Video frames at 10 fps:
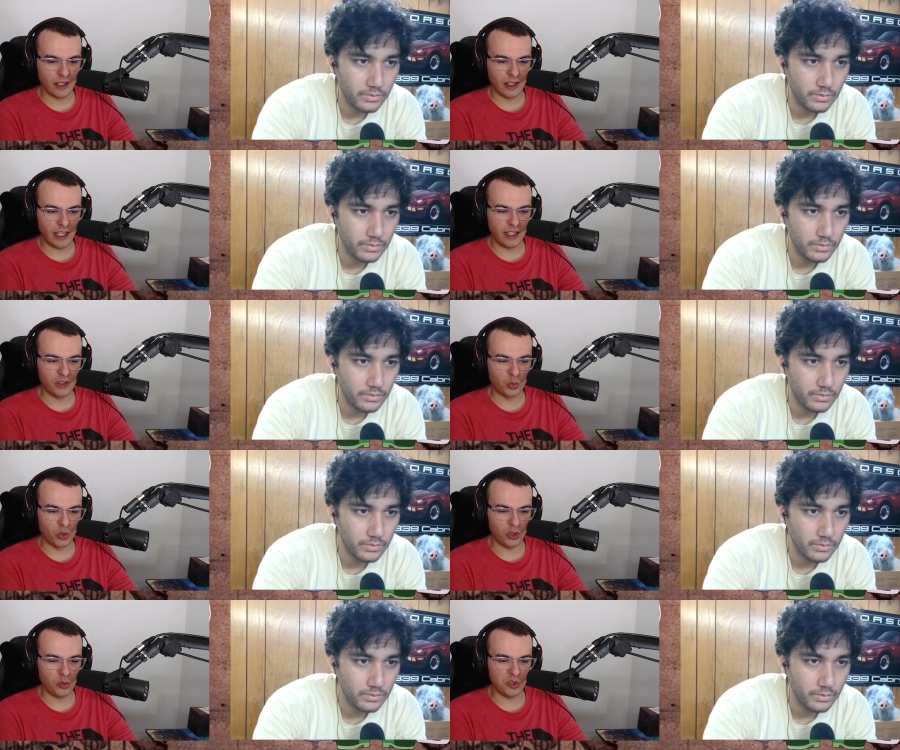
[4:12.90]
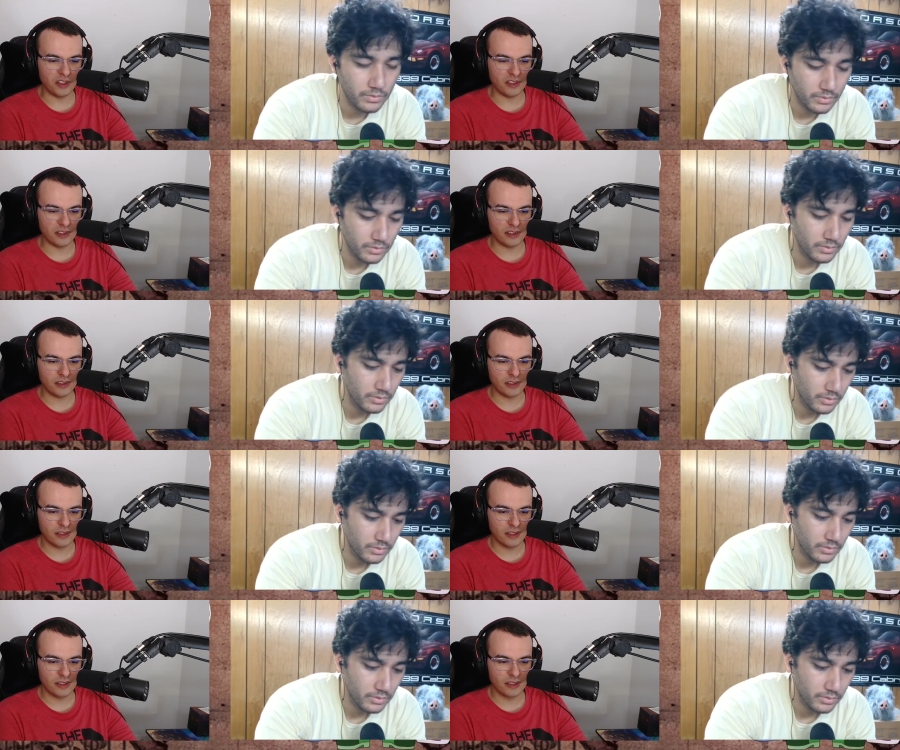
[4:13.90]
Speaker 1: And
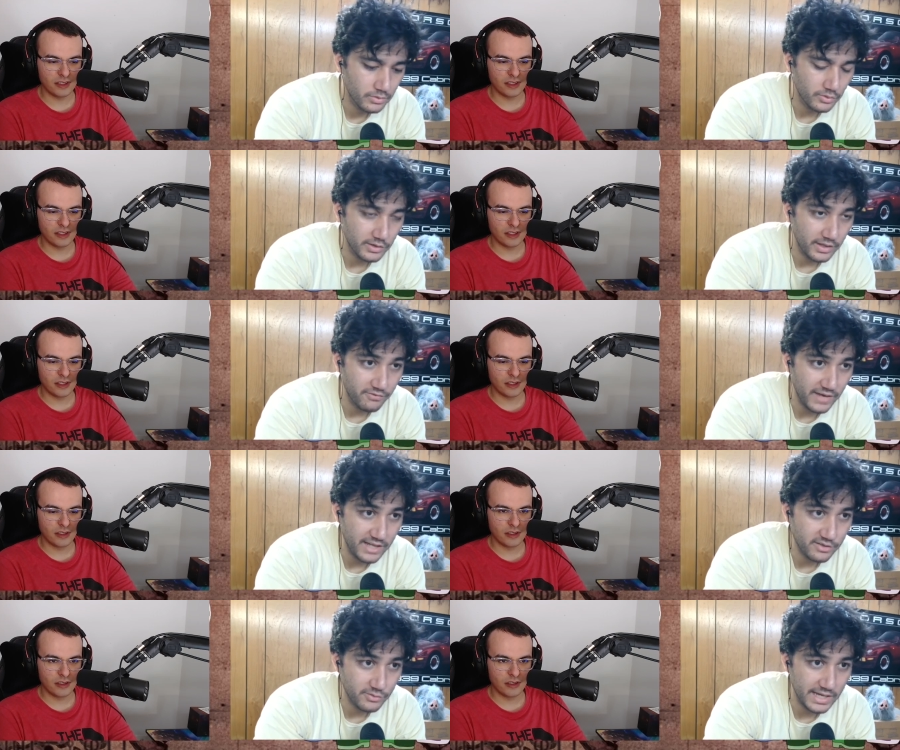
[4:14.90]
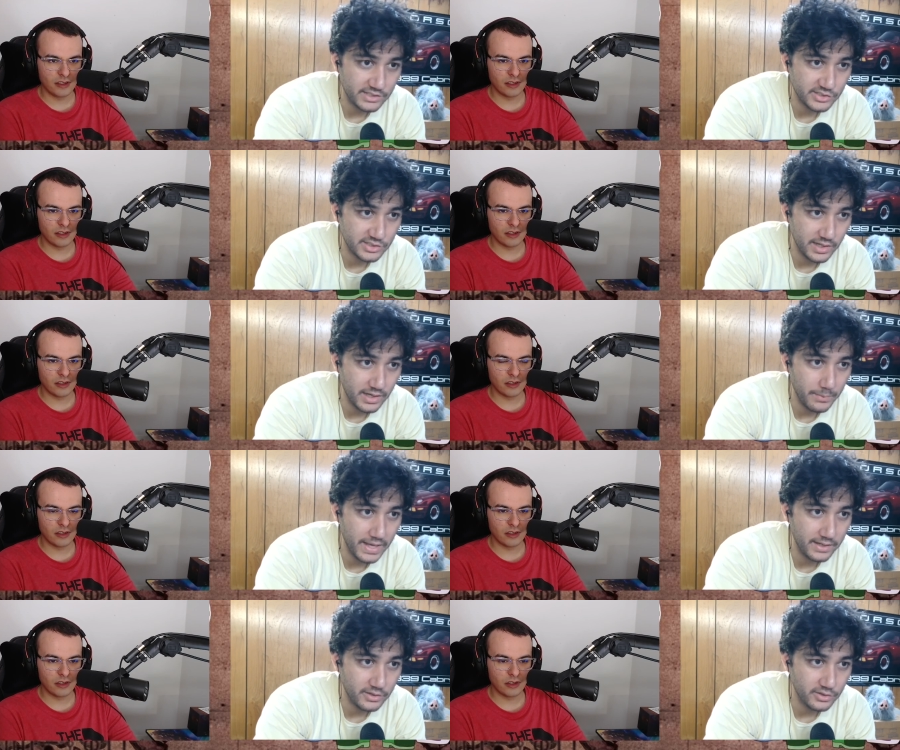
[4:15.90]
whirlwind.
Speaker 2: So it's like fast reaction time
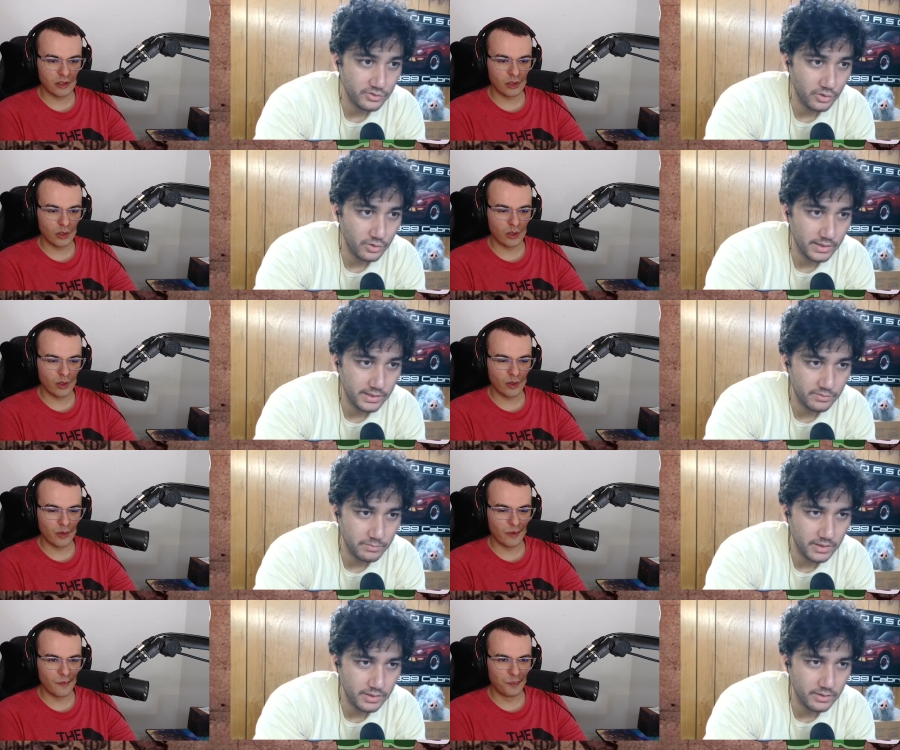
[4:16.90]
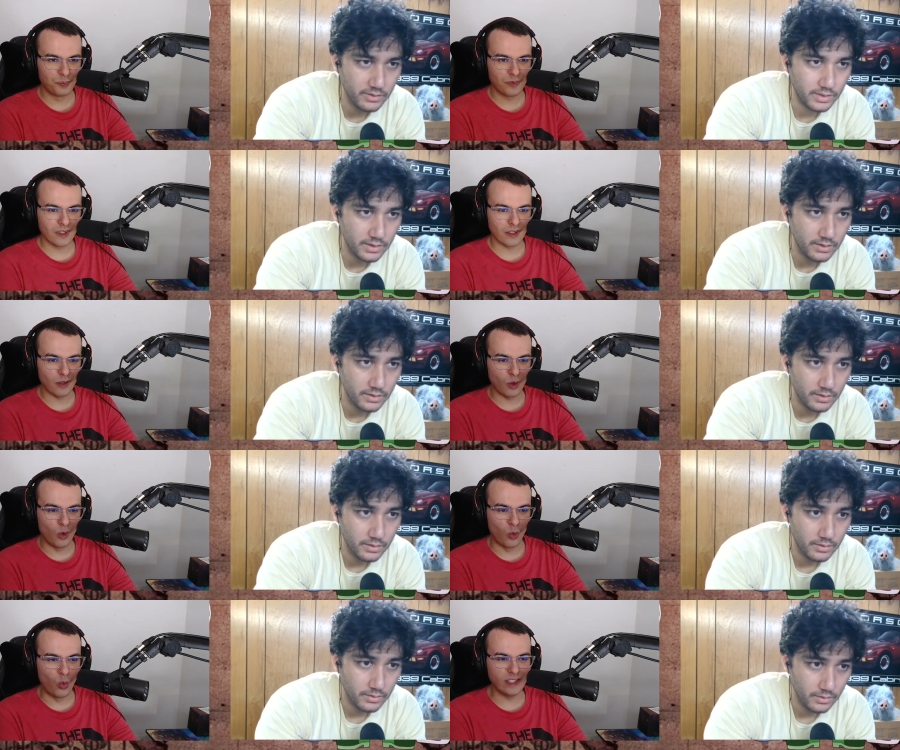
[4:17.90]
and controlling his body. Okay.
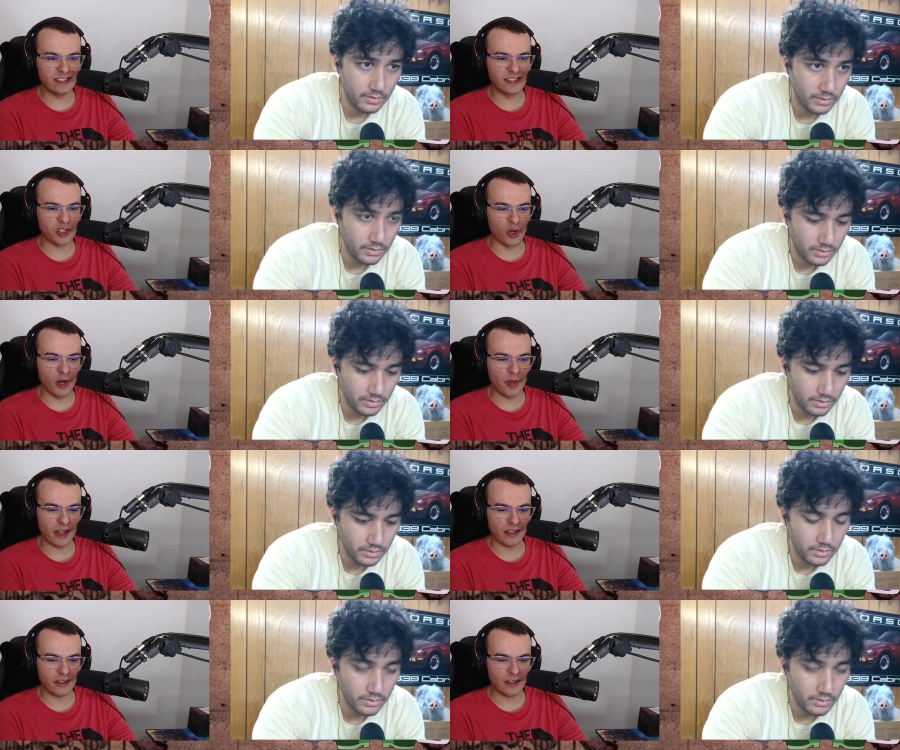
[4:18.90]
What's the drawback?